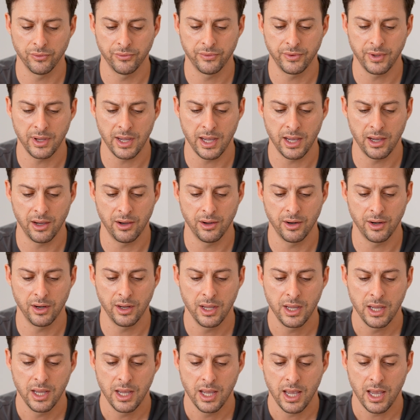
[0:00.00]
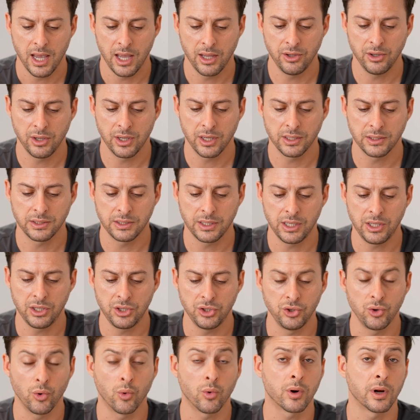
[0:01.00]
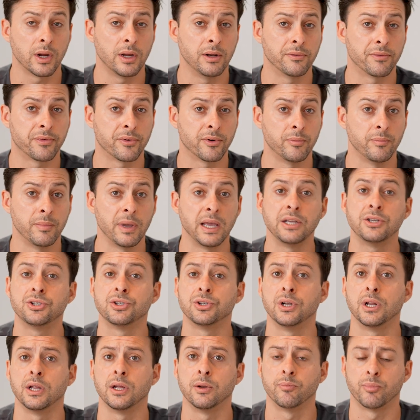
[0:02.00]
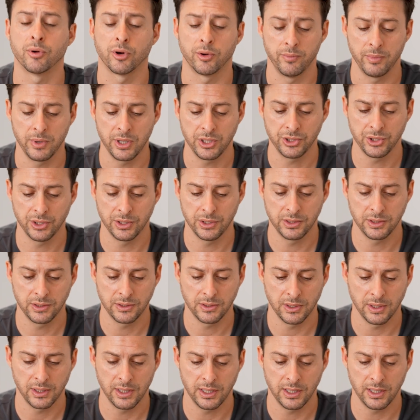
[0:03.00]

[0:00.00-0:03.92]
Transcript: down and you can see your information and permissions.